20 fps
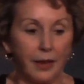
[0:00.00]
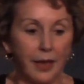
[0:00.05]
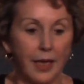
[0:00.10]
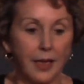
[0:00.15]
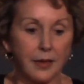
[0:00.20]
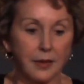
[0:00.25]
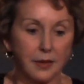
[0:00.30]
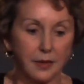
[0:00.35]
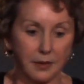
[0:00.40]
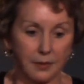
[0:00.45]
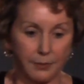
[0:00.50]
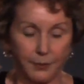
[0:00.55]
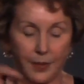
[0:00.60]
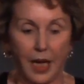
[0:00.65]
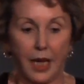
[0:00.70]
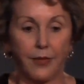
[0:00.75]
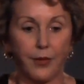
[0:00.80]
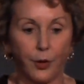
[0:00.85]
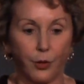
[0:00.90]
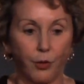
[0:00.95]
His
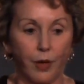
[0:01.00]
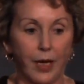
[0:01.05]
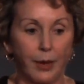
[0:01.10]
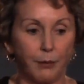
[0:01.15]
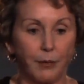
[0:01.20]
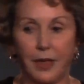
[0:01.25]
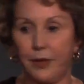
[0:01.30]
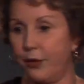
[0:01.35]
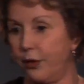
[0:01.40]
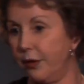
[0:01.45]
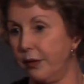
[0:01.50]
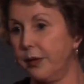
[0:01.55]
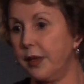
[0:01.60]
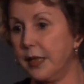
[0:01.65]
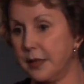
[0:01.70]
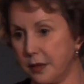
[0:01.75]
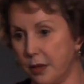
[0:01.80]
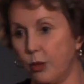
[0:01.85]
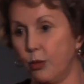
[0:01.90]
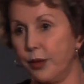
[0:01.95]
other grandmother
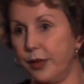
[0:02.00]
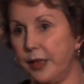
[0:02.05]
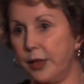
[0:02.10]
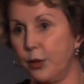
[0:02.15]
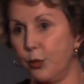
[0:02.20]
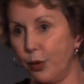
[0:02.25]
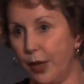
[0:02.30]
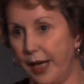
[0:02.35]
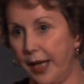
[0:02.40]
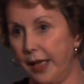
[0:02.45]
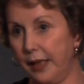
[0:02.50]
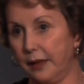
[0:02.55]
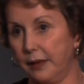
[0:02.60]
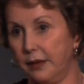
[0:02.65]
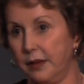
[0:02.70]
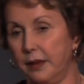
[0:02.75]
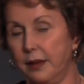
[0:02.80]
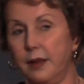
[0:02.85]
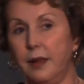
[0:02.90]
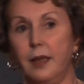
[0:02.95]
is already Gran.